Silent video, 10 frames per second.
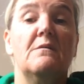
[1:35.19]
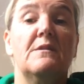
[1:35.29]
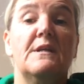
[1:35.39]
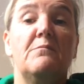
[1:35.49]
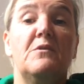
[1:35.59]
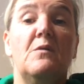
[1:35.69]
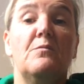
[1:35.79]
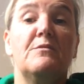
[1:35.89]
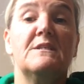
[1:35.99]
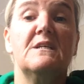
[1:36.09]
The number line
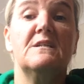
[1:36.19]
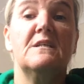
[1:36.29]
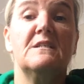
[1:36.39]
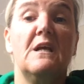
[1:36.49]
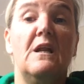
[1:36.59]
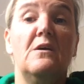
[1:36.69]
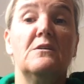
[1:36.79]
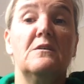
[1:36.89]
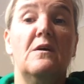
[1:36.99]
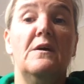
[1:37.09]
would be presented as a
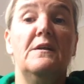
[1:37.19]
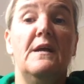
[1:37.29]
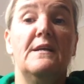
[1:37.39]
clothesline